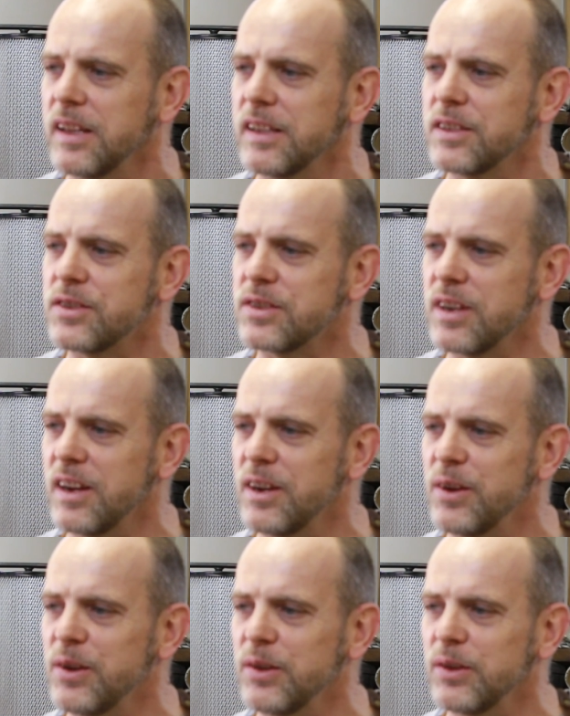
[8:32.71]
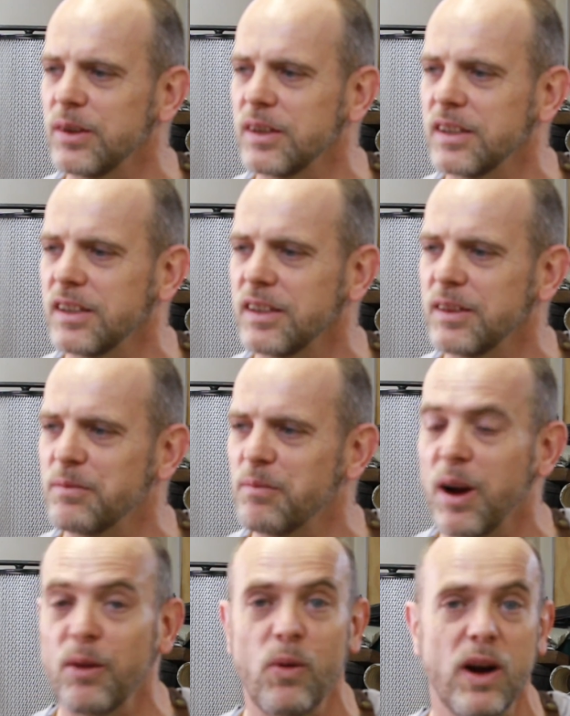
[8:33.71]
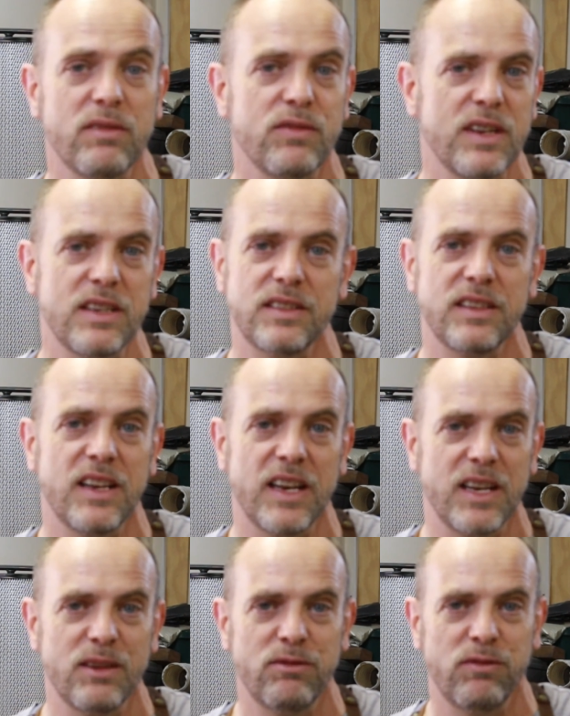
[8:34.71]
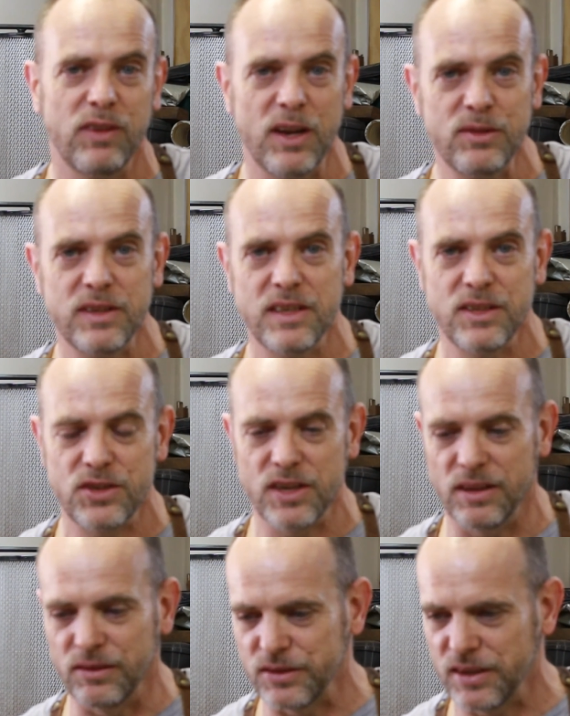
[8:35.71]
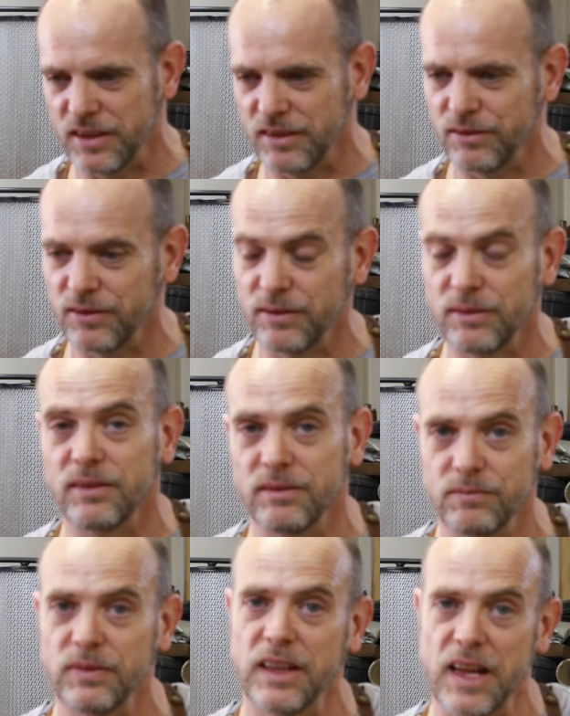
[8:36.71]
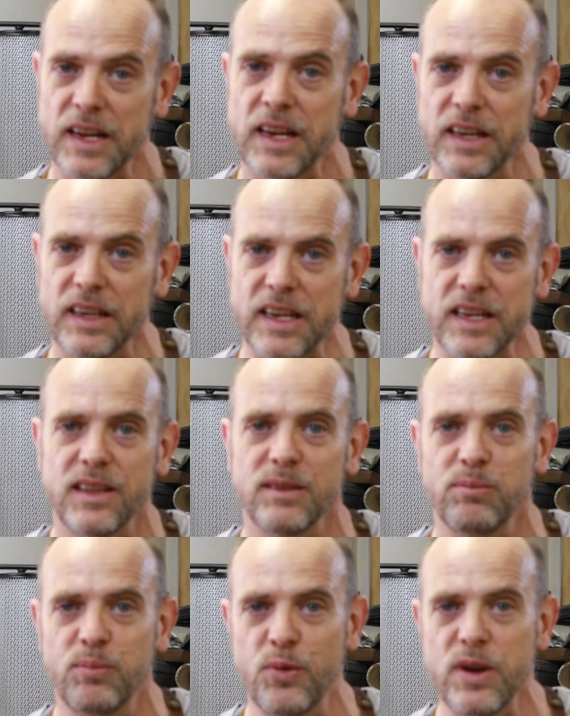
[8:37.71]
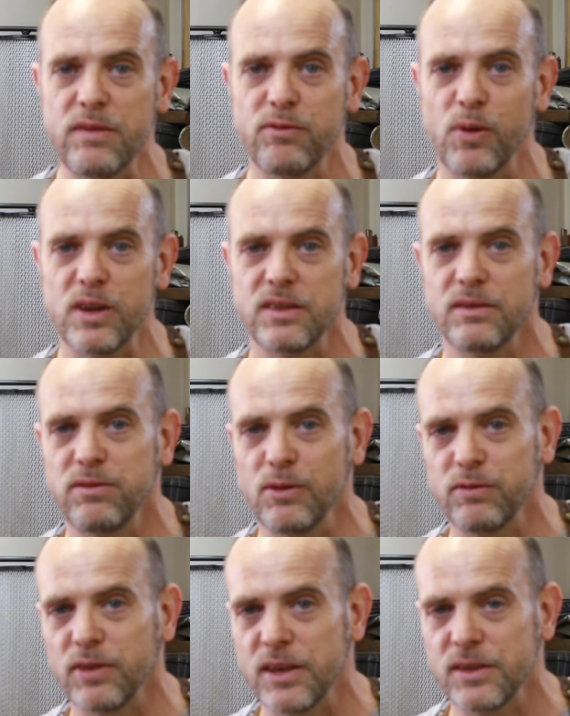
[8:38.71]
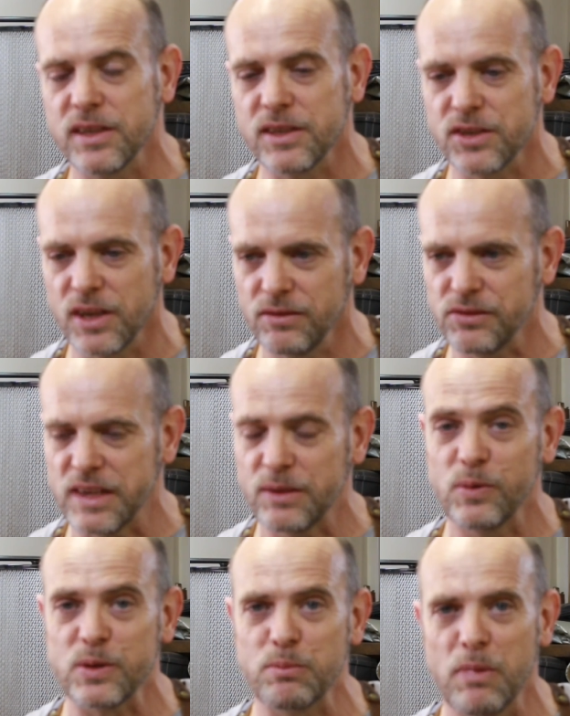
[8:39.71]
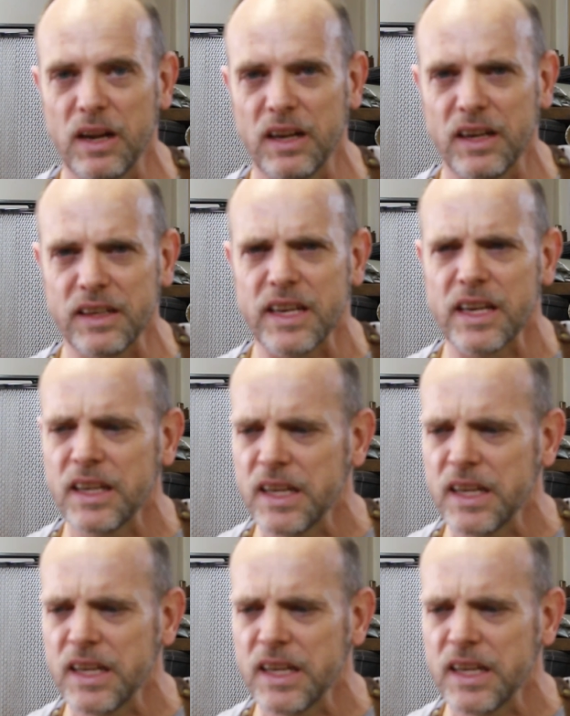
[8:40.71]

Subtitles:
So my wife isn't getting floating shelves. Luckily, the brief wasn't for floating shelves. That was my idea.